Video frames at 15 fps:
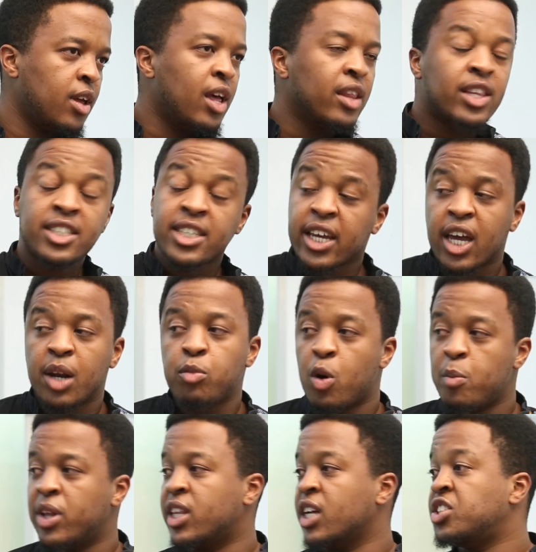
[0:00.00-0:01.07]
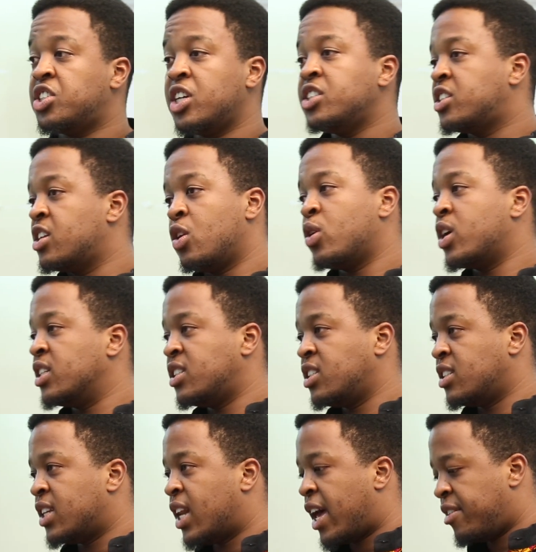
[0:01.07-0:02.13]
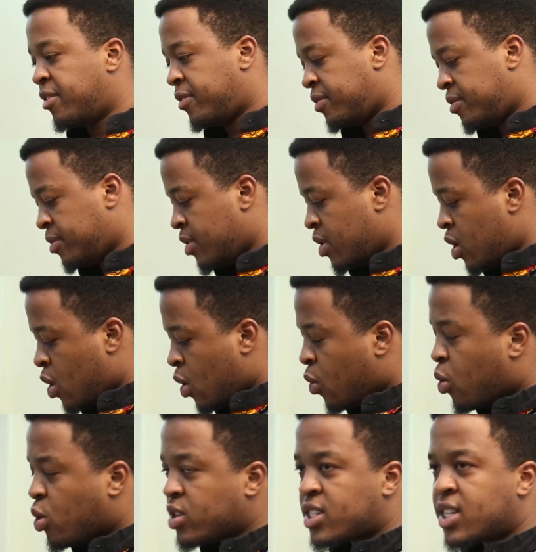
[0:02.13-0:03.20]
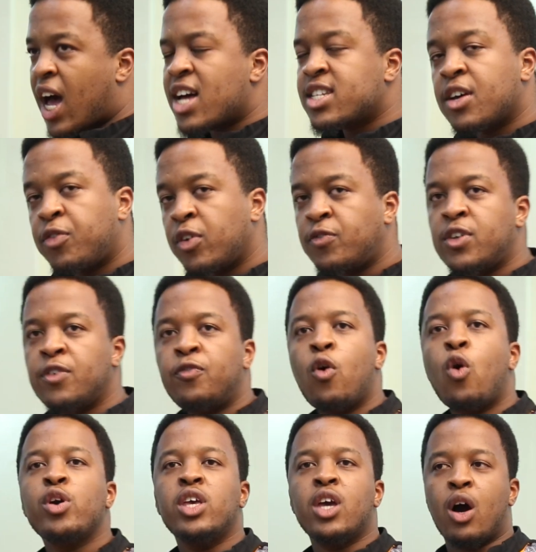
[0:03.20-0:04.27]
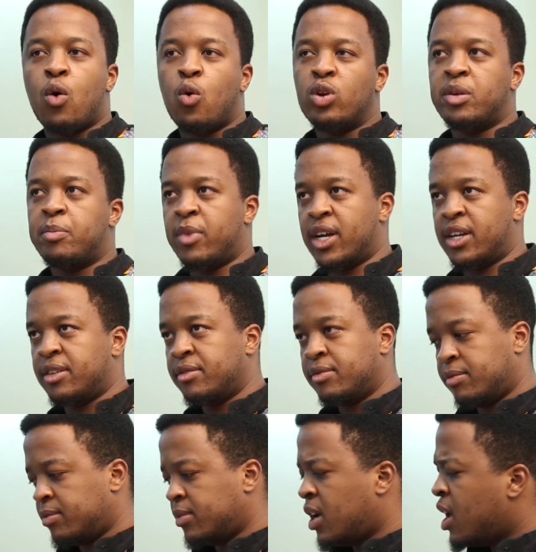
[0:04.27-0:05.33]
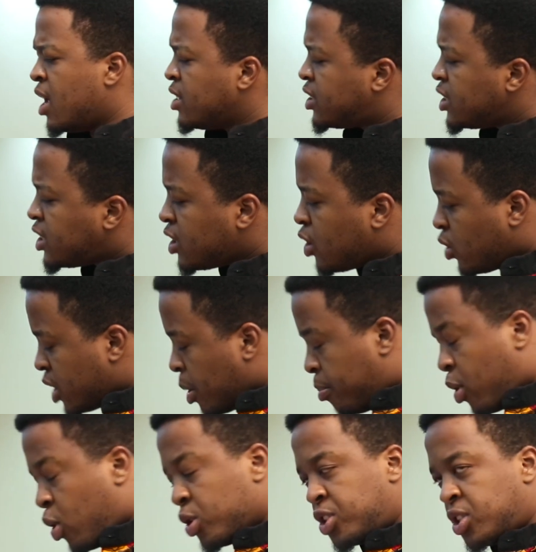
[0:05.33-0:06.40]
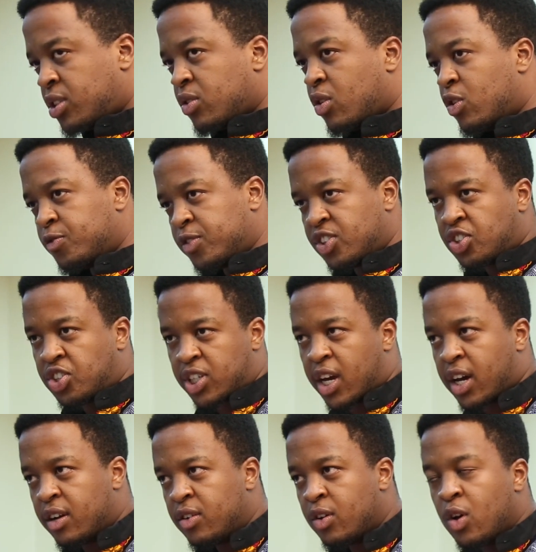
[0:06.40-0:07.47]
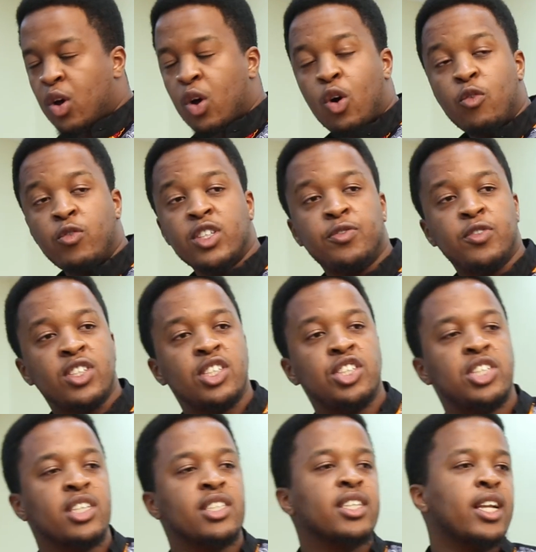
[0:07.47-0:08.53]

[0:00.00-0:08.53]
The second moment that changed Lawrence's life was as a 54-year-old man, sitting on the porch office chair of his physician's